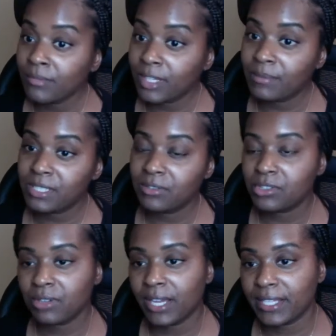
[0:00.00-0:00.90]
I'm still
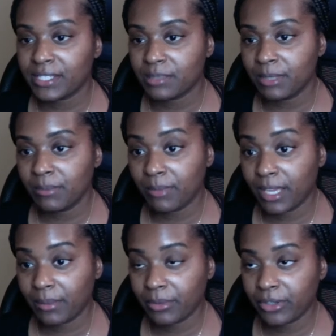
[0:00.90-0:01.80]
trying to meet
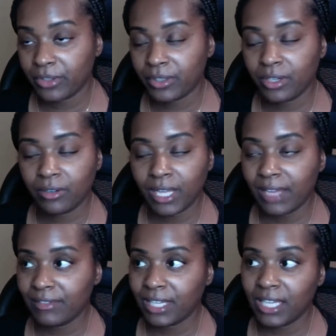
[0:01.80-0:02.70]
my pre-order goal I
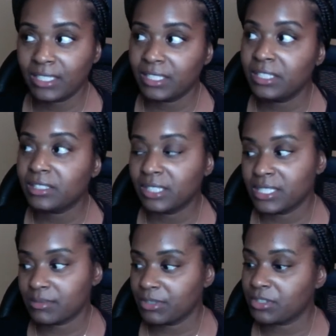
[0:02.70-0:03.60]
haven't gotten nearly
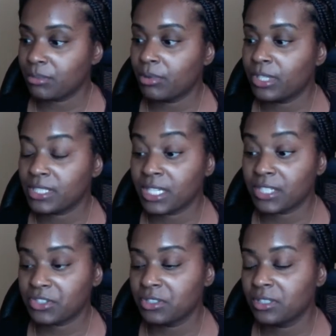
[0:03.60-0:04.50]
as much support as I
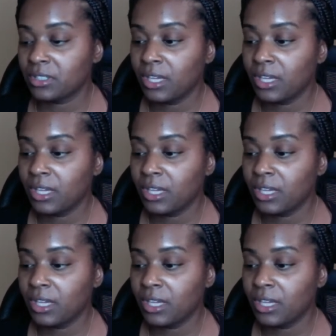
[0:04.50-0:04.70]
should